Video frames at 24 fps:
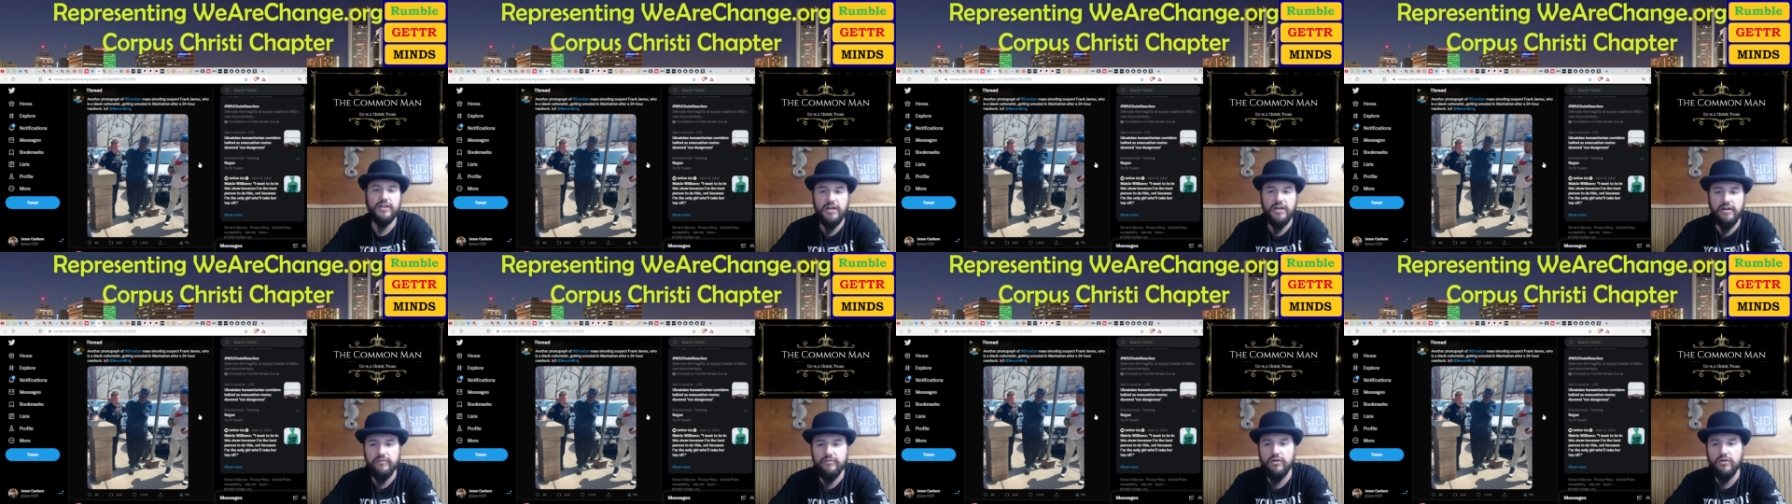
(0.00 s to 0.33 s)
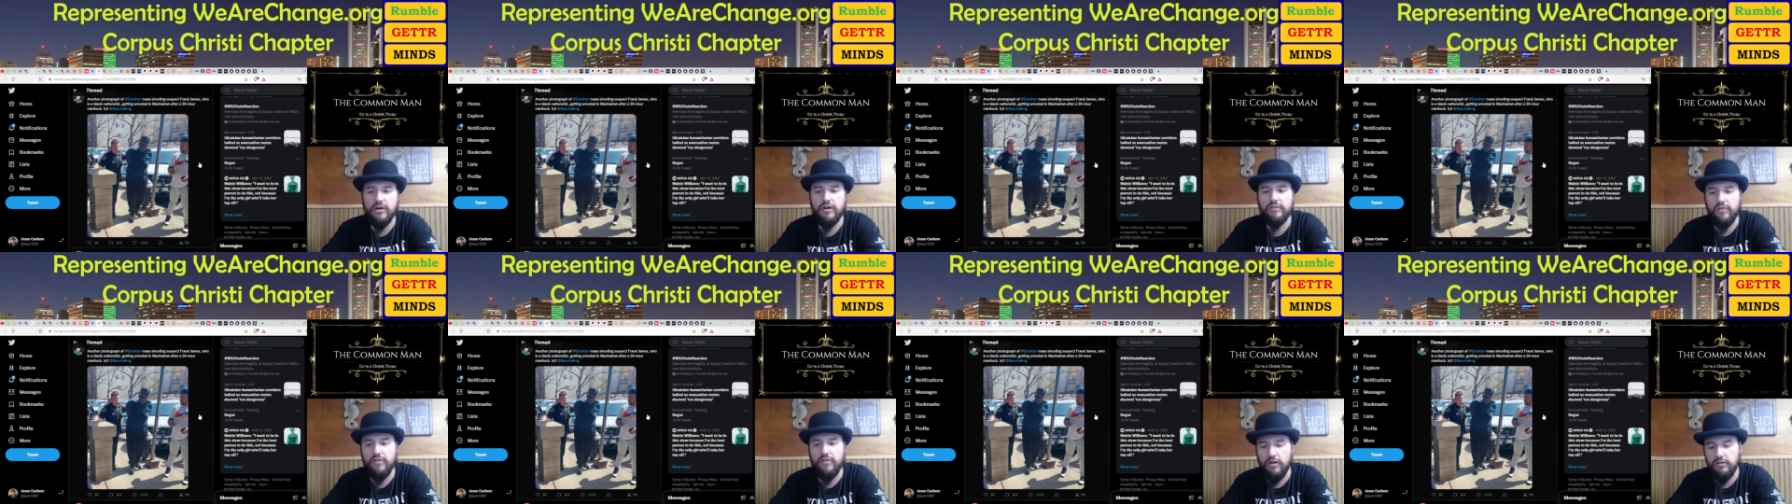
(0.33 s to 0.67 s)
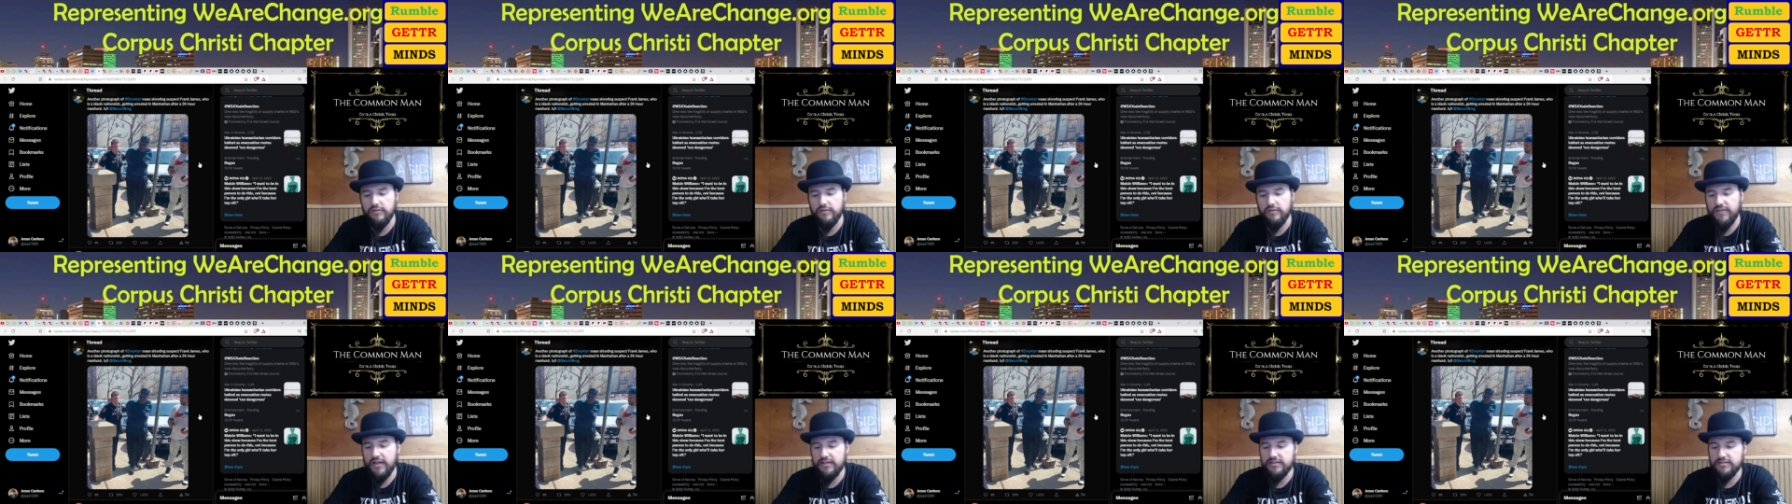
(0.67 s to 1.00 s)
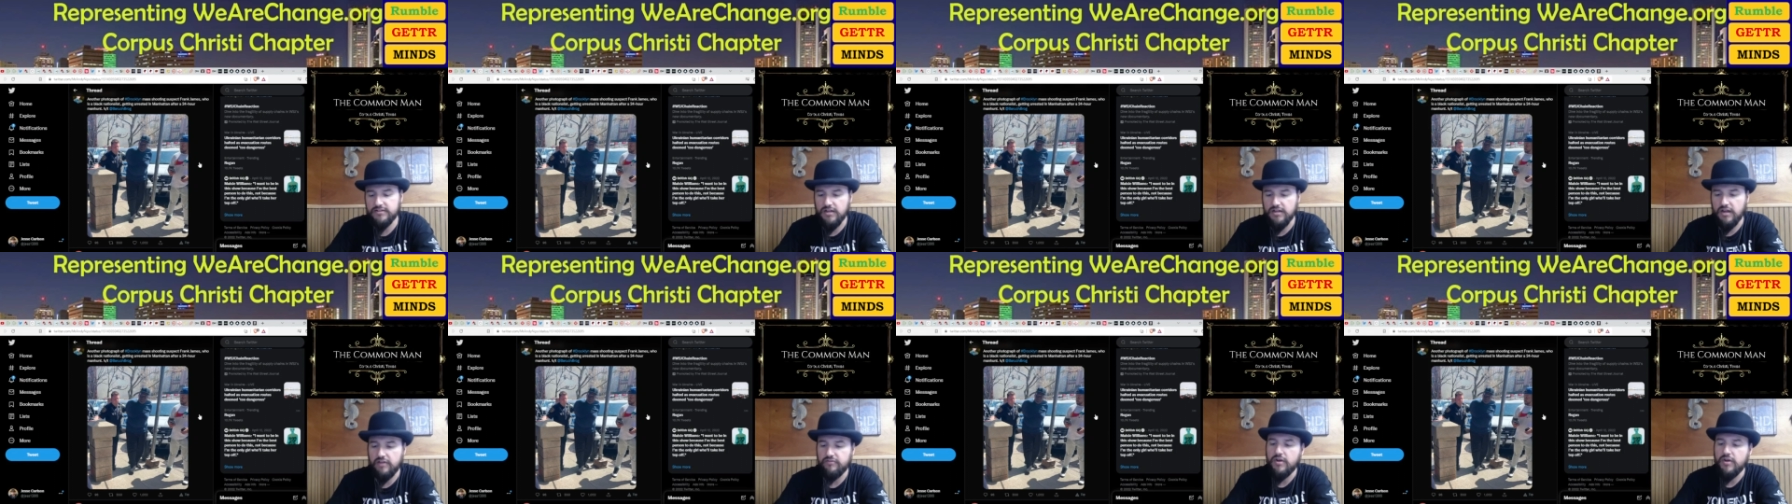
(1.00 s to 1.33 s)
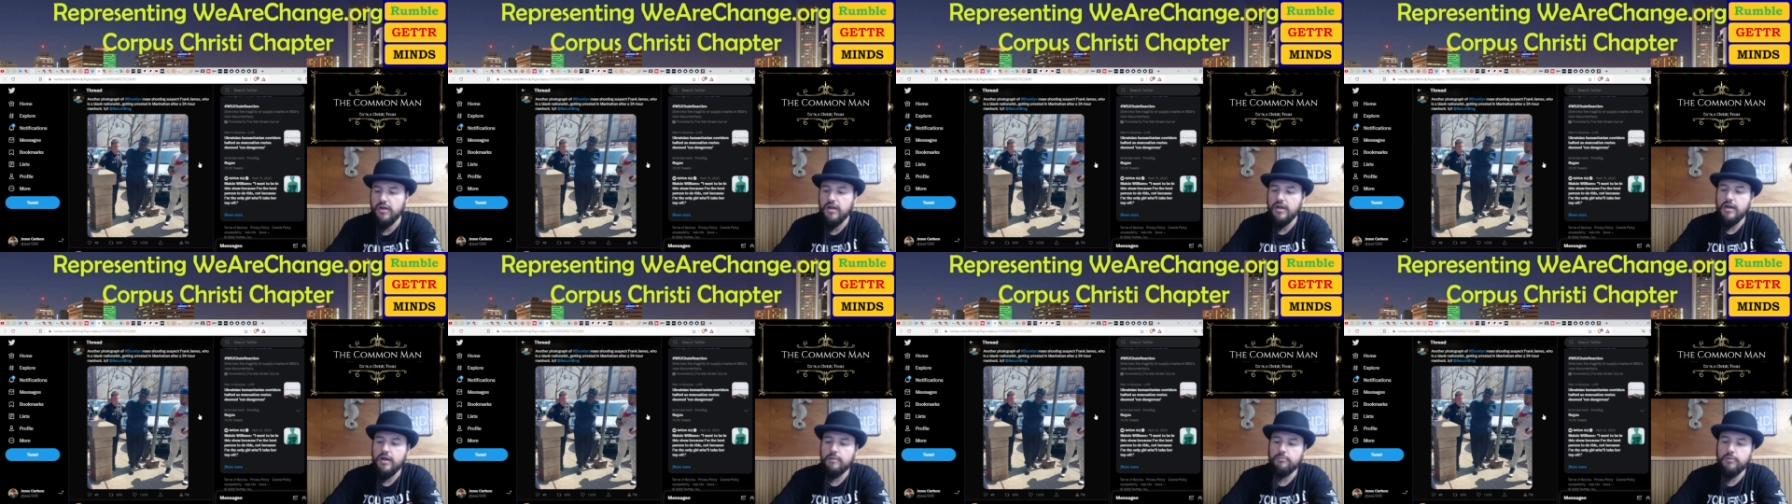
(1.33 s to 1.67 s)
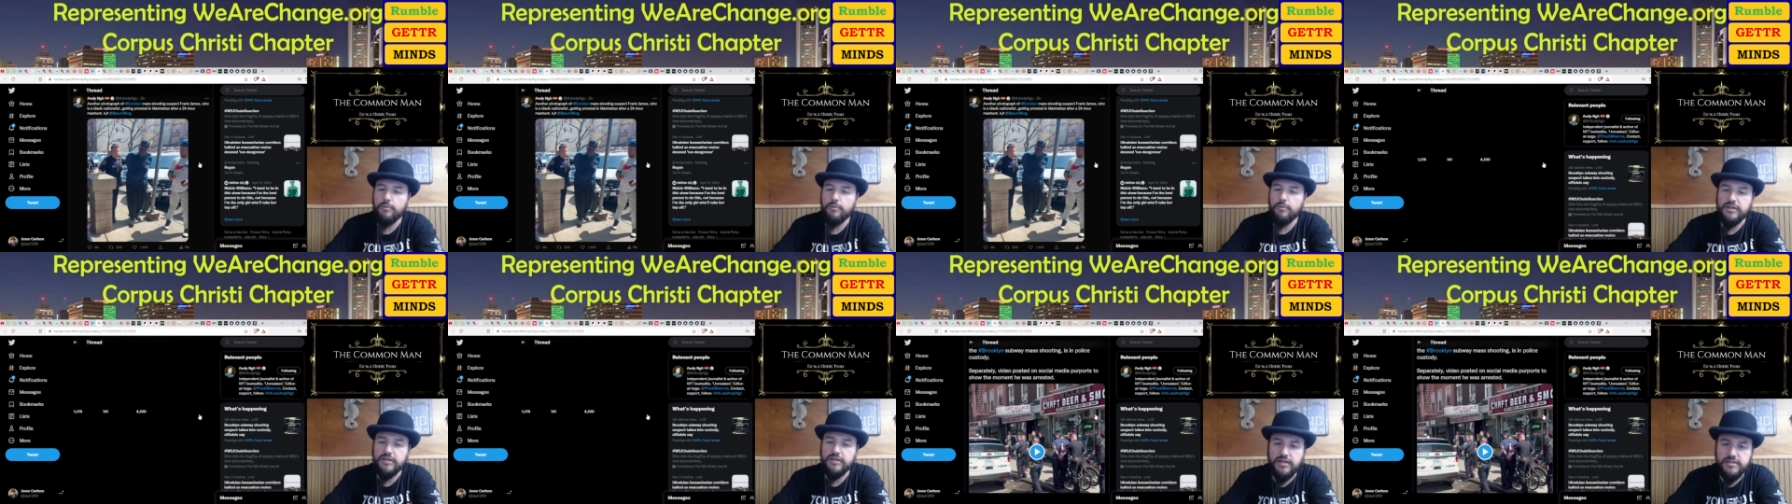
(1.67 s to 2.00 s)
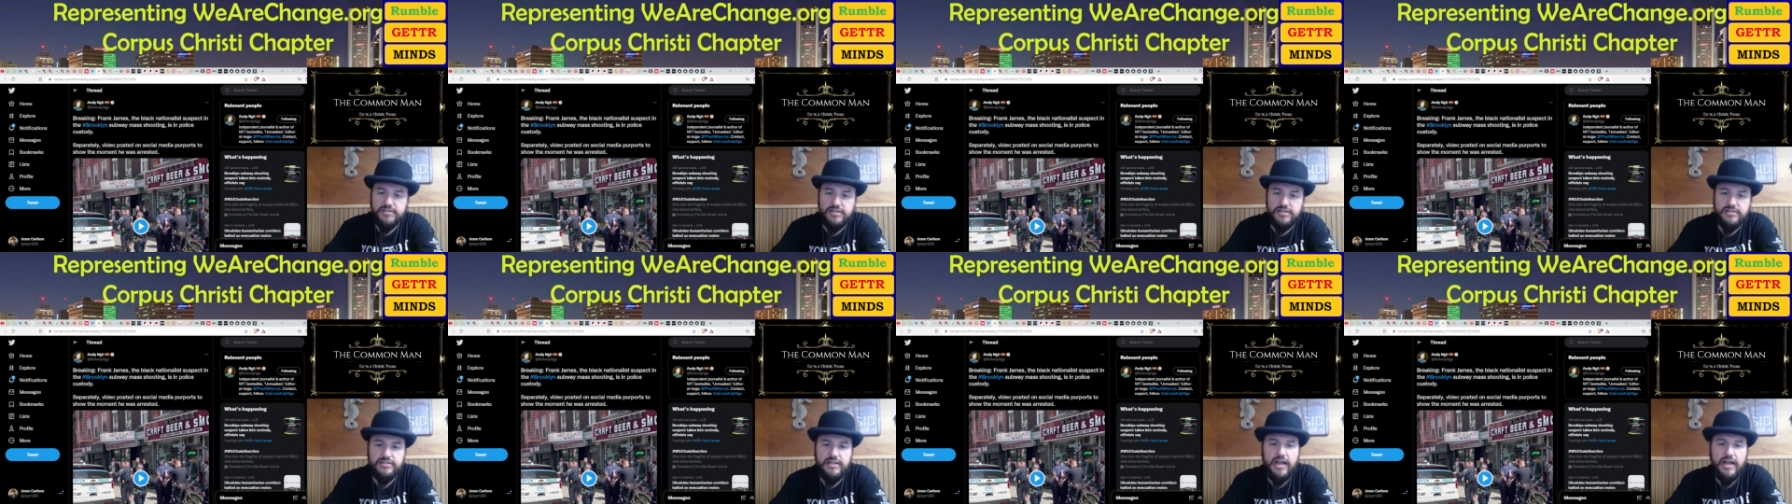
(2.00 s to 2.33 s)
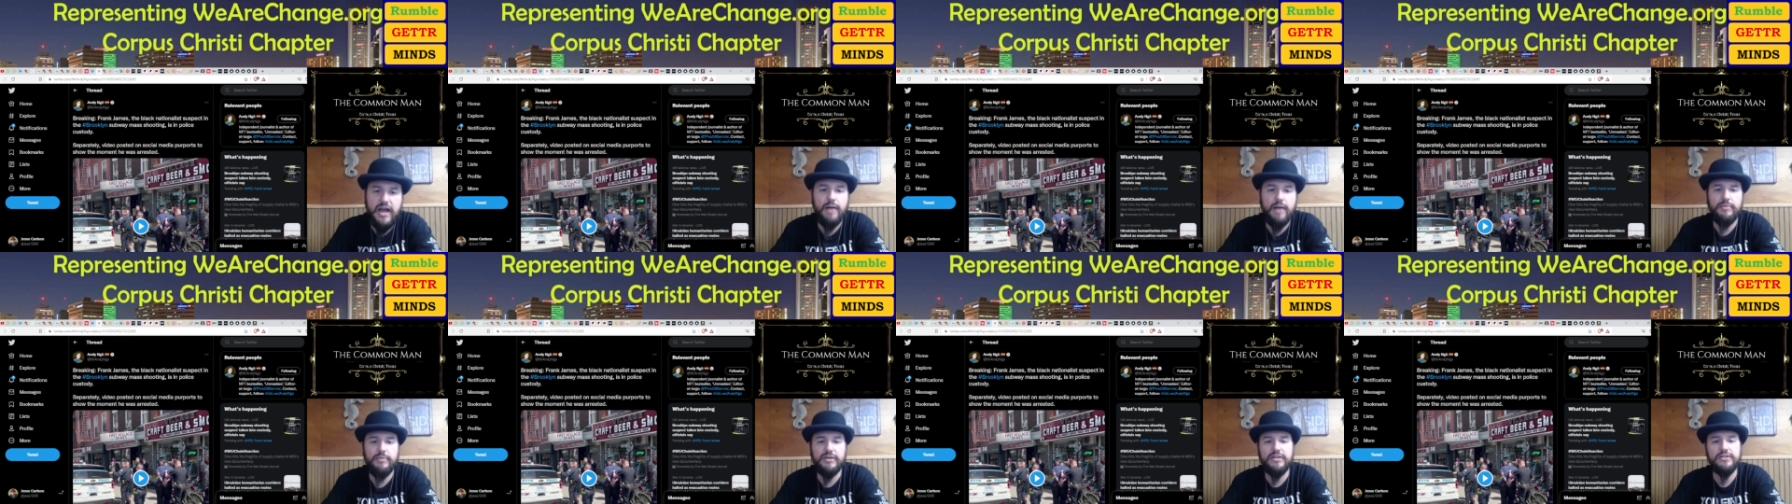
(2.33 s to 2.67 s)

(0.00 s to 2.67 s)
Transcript: cover of all of that stuff. But because he's not,